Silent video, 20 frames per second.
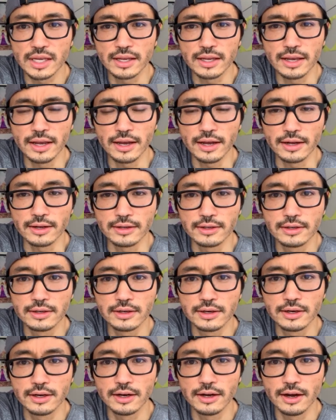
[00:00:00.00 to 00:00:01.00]
Yeah.
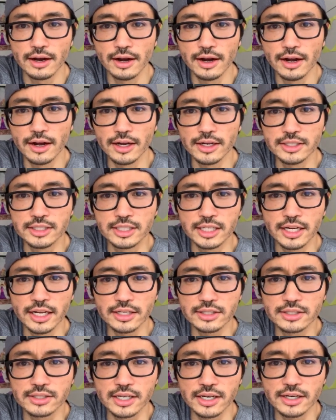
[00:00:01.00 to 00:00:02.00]

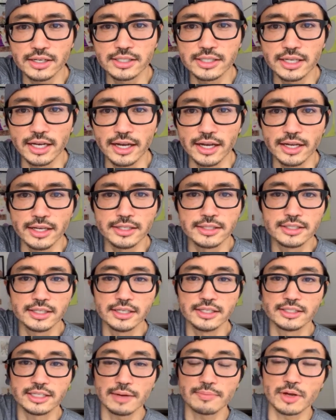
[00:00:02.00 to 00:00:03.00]
Jeanette Sierra says,
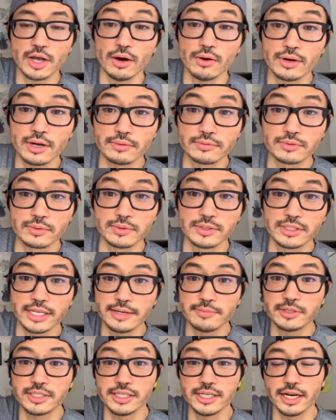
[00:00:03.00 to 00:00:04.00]
Seb Coe comes from the
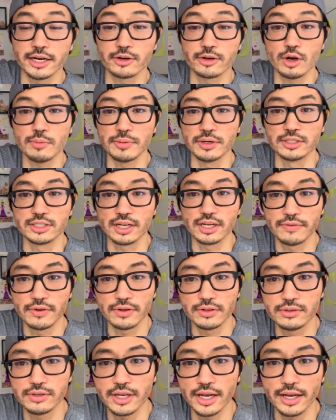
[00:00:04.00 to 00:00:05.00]
same city I grew up in,
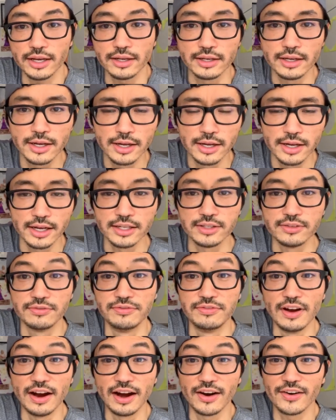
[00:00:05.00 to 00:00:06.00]
Sheffield, UK. It's
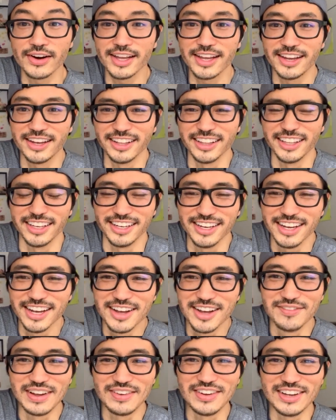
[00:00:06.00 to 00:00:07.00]
very hilly.
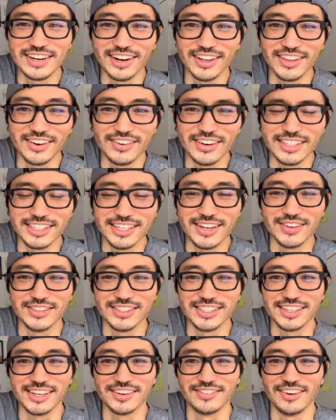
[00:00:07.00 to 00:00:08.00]
Maybe another reason he was a
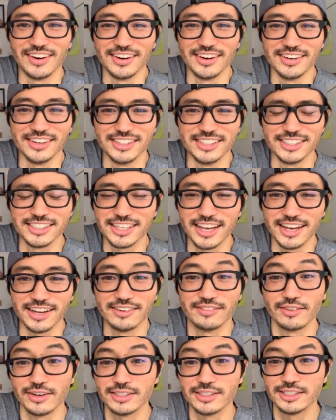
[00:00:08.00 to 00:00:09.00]
good runner. You just can't
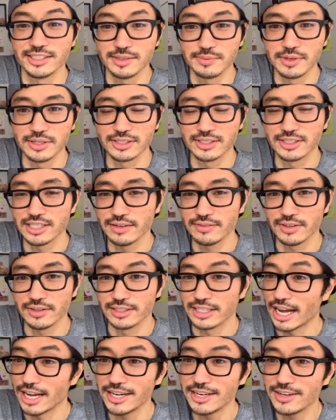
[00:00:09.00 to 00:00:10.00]
avoid steep hills in Sheffield.
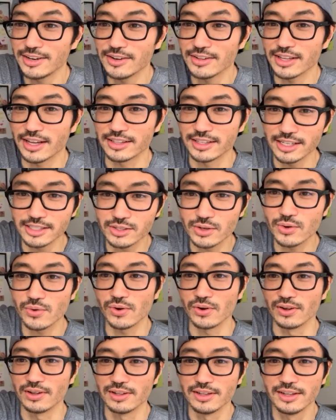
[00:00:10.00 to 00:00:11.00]
I didn't know that. That's cool.